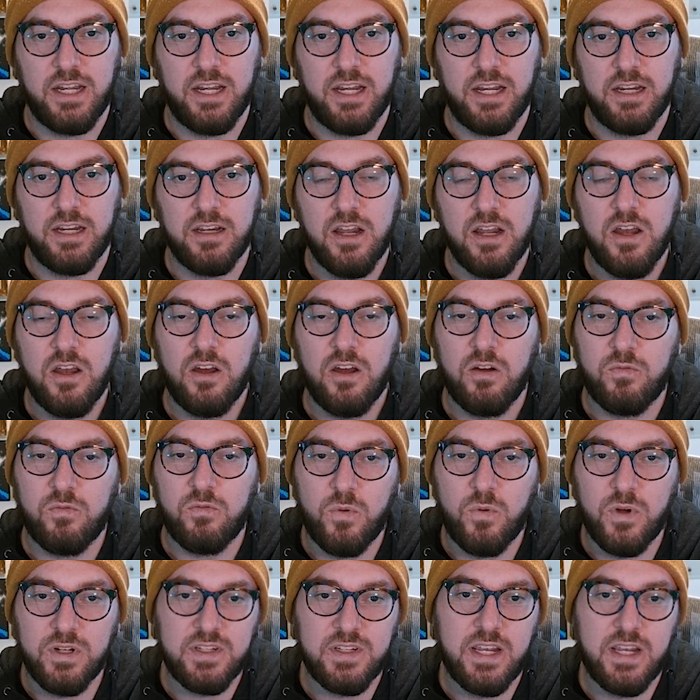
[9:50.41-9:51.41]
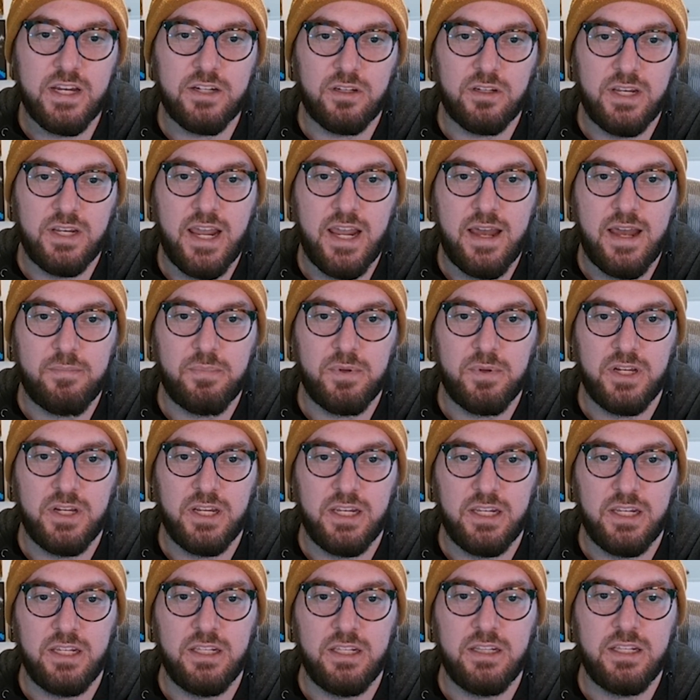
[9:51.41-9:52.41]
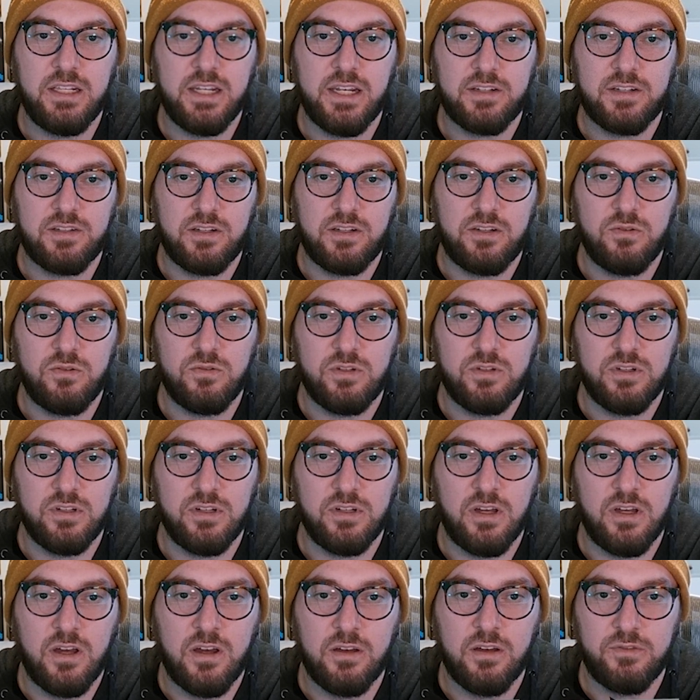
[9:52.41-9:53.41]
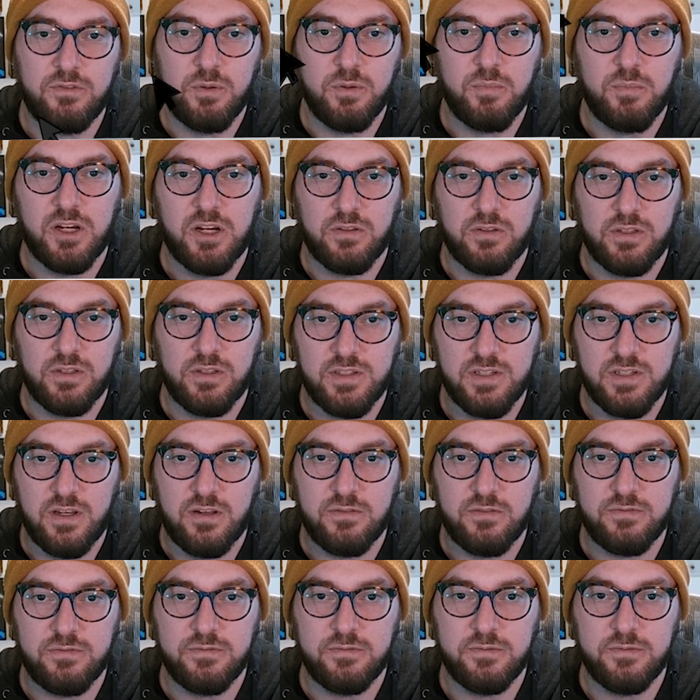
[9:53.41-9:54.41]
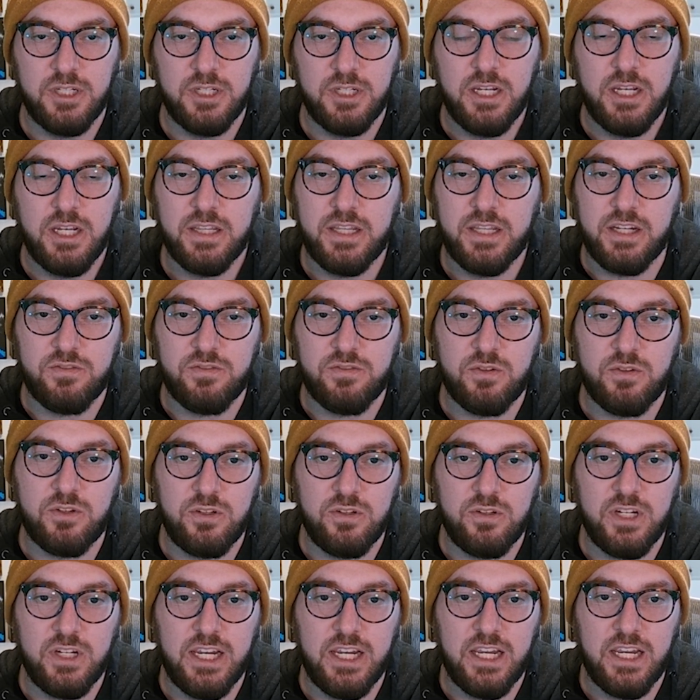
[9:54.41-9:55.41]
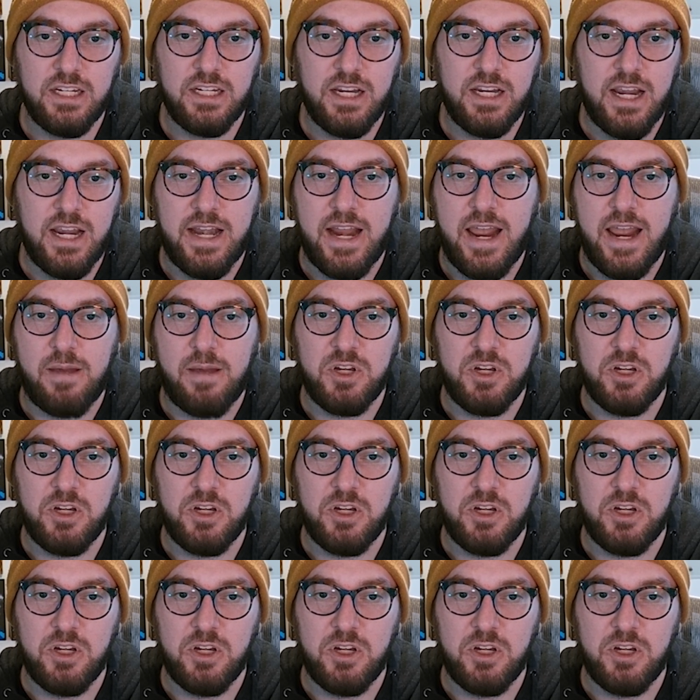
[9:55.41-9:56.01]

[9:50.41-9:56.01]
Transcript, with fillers: of what's actually happening in the execution of the model itself. Thanks for tuning in, and happy nerding.